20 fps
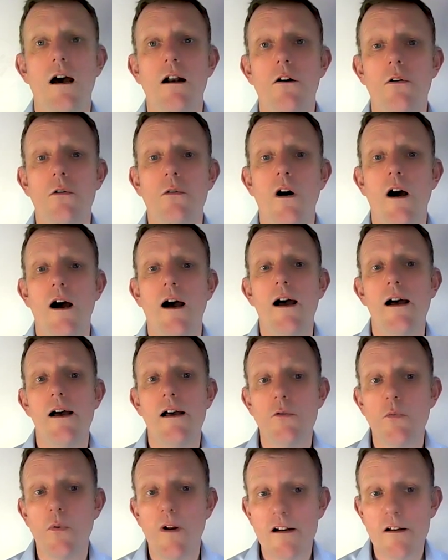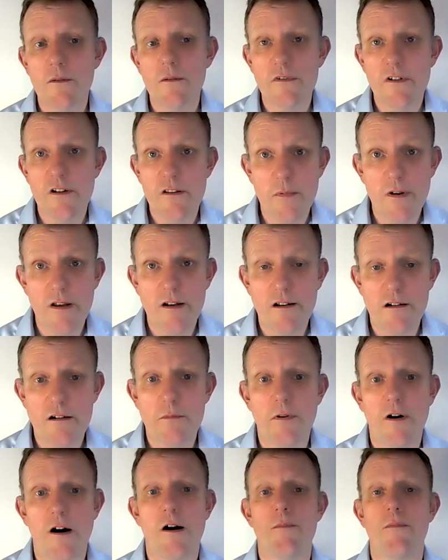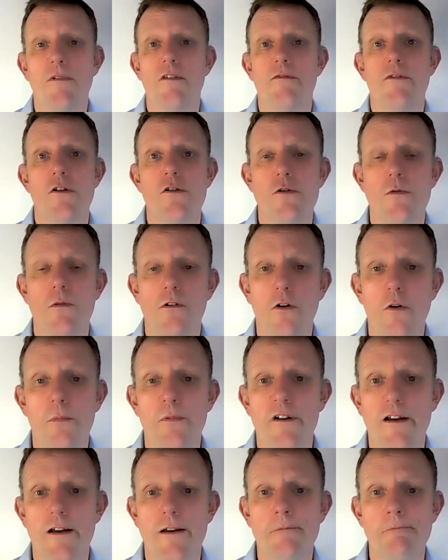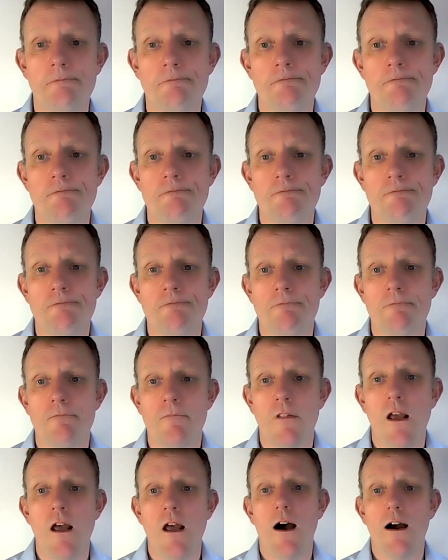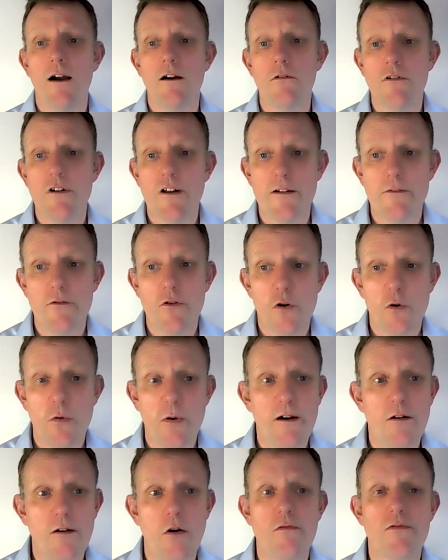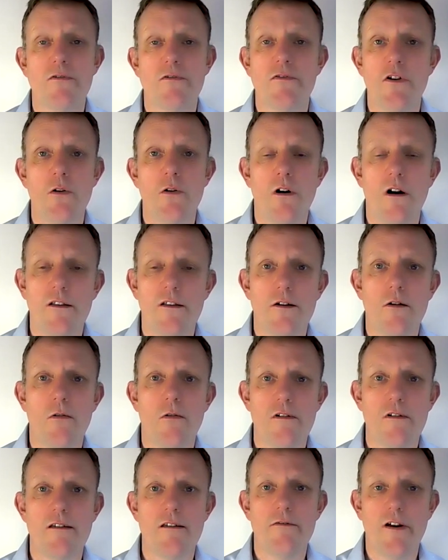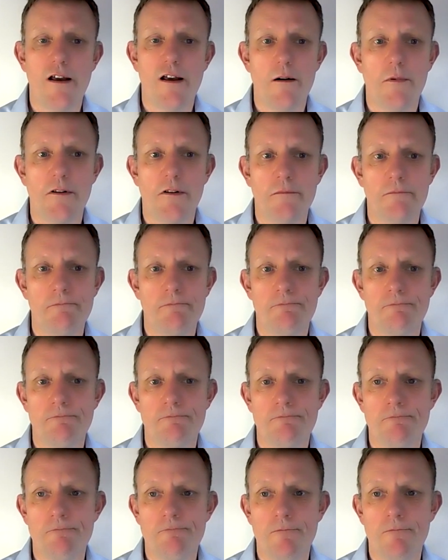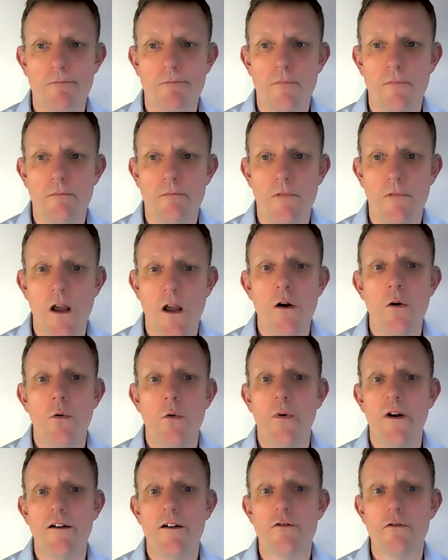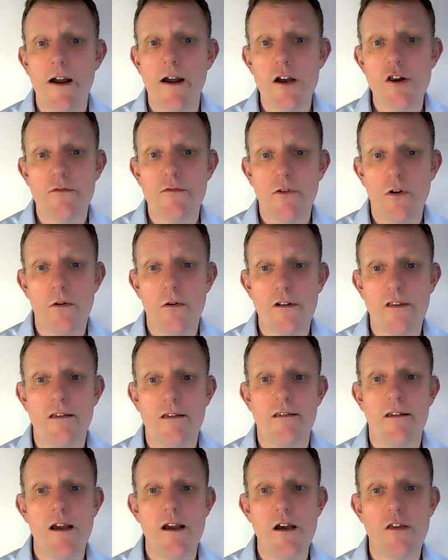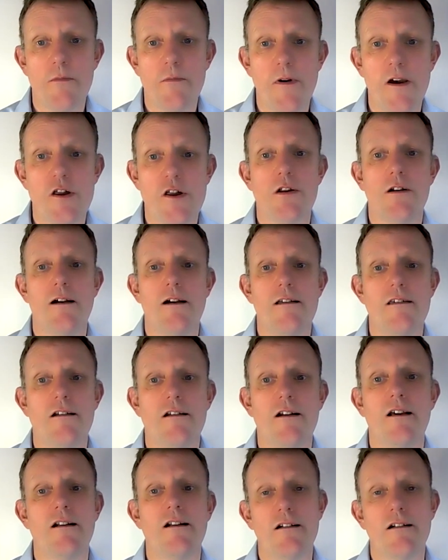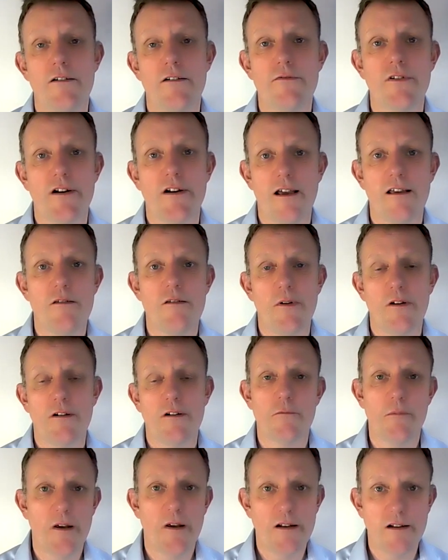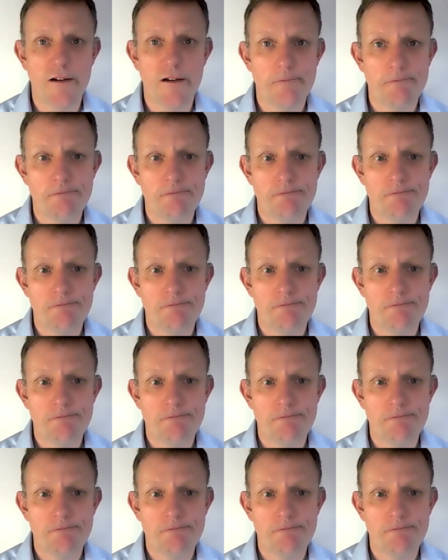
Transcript: Hello and welcome to the Media Department's Virtual Open Day. I'm going to give you a quick overview on the courses available. We have a range of courses, each specialising in a different aspect of media.